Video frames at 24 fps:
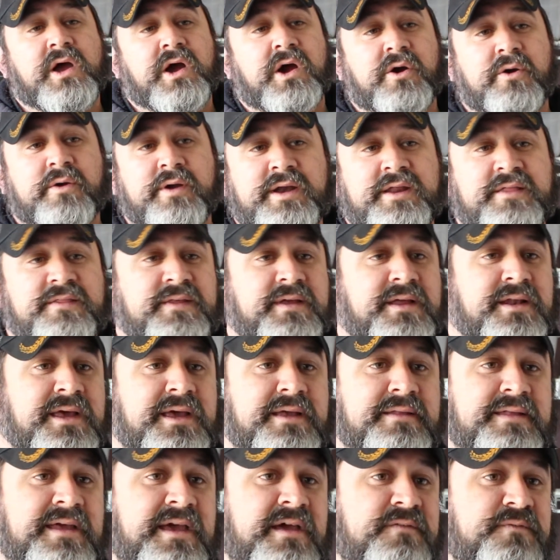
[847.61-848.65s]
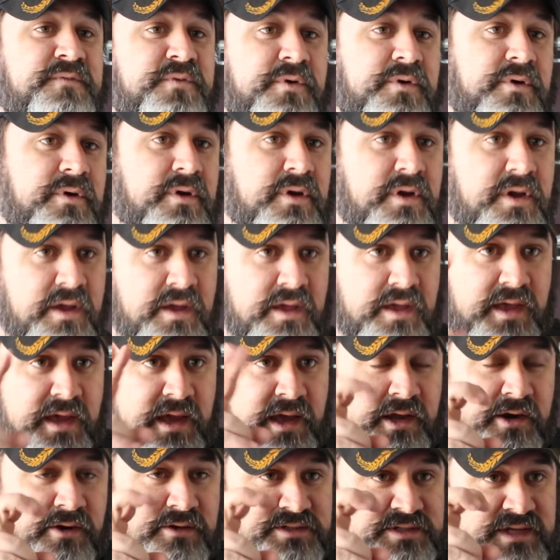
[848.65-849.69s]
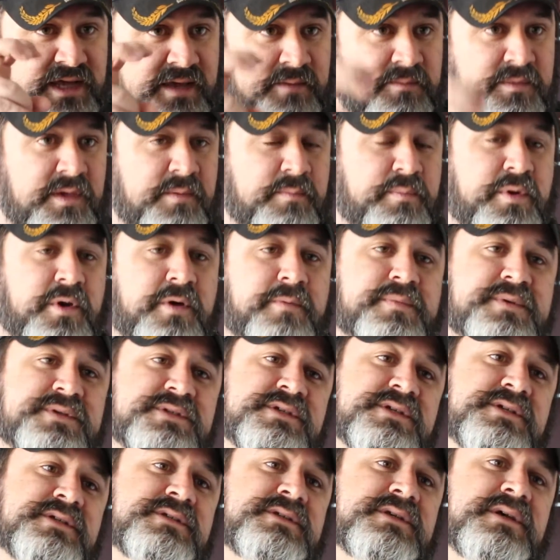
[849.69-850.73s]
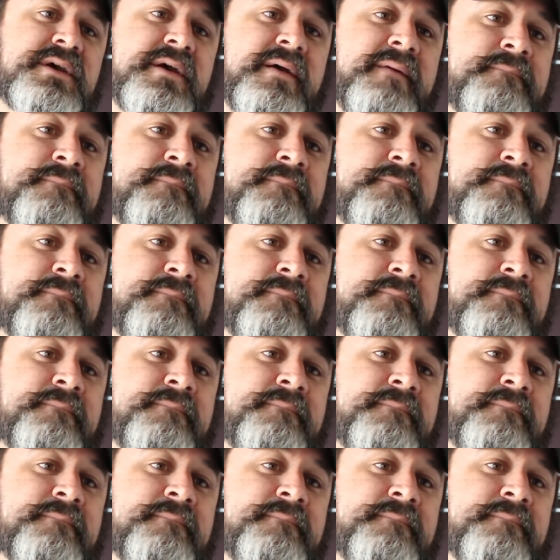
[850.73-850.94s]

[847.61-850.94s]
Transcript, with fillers: or anything like that for entertainment purposes.